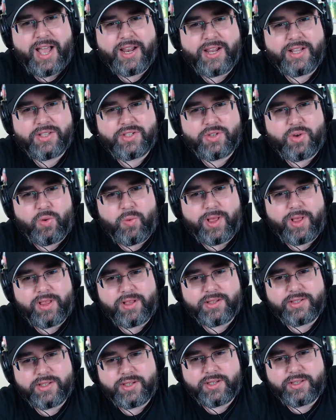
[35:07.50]
it so well.
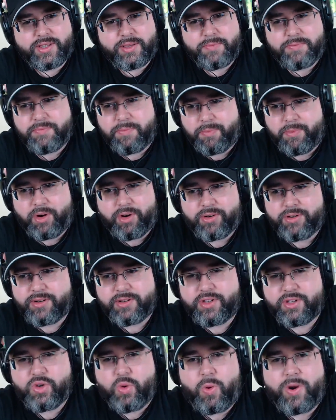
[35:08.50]
It's like they
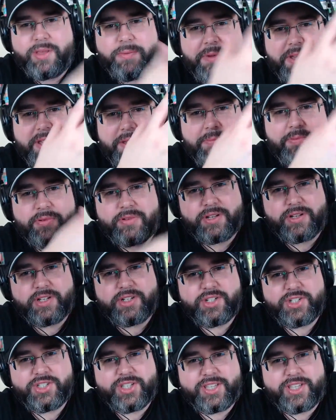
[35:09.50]
murdered twenty people, and it's
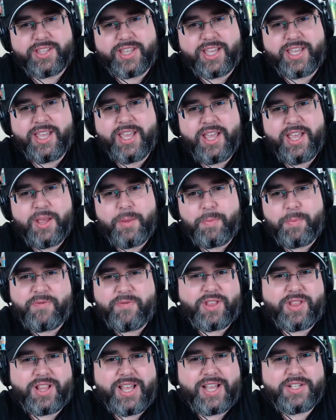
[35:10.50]
just like they. But
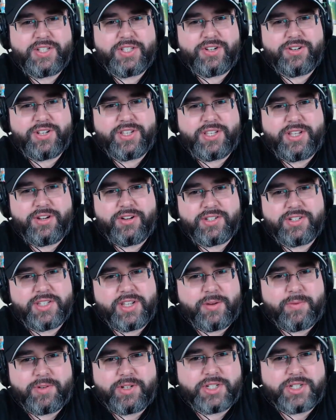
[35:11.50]
for the last thirty years, they
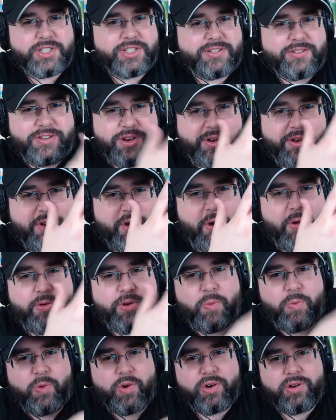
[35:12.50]
were just going
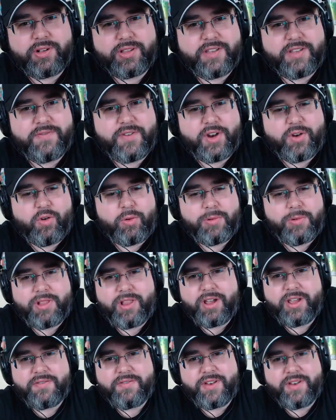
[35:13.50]
to work and living a normal
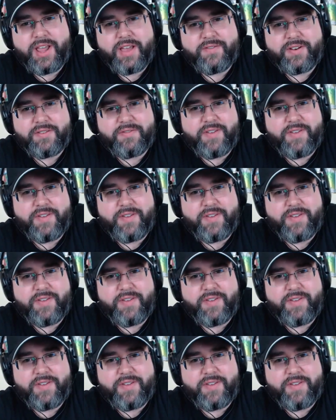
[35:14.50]
life right, and having a like